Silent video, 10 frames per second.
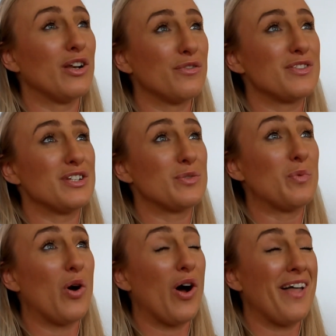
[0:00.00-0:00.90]
loves this
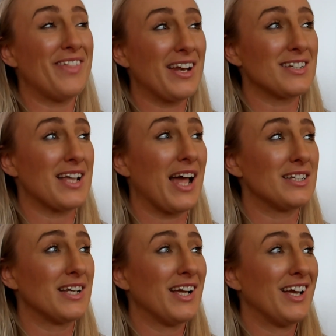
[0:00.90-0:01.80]
sport and then has had
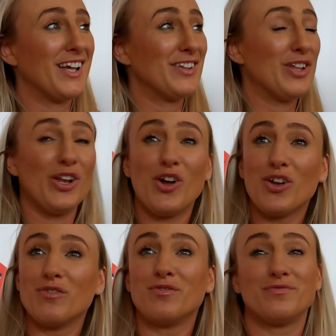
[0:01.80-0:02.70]
the
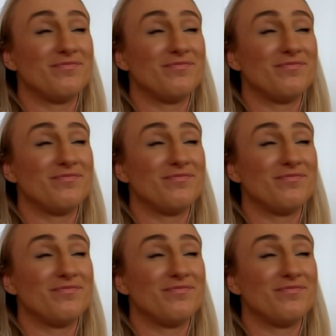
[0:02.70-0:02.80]
luck and